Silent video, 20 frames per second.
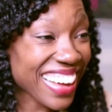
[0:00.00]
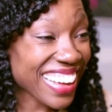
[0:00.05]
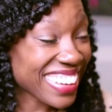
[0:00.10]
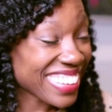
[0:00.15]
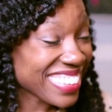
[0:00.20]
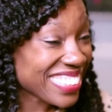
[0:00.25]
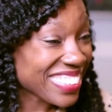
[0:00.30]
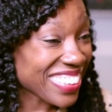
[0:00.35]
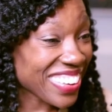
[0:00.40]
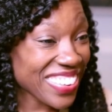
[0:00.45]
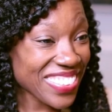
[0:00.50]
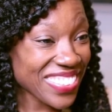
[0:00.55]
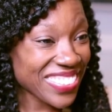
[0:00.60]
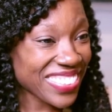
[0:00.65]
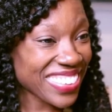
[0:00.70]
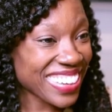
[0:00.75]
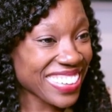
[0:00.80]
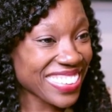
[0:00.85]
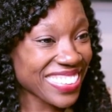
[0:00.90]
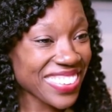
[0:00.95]
I
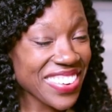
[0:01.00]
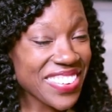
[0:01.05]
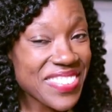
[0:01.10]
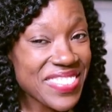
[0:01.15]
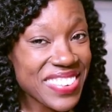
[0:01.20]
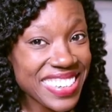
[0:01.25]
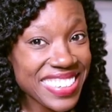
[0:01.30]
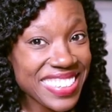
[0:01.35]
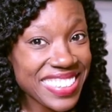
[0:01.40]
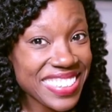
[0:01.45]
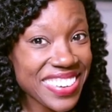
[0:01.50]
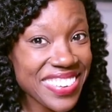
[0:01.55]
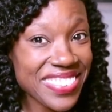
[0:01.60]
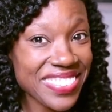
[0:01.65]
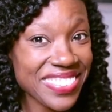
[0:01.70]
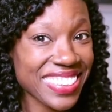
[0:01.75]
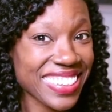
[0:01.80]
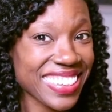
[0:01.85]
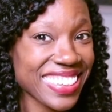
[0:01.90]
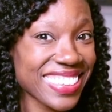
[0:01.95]
don't wear
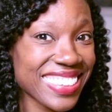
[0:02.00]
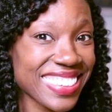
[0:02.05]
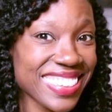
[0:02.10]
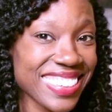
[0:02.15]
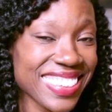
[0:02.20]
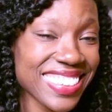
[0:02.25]
deodorant.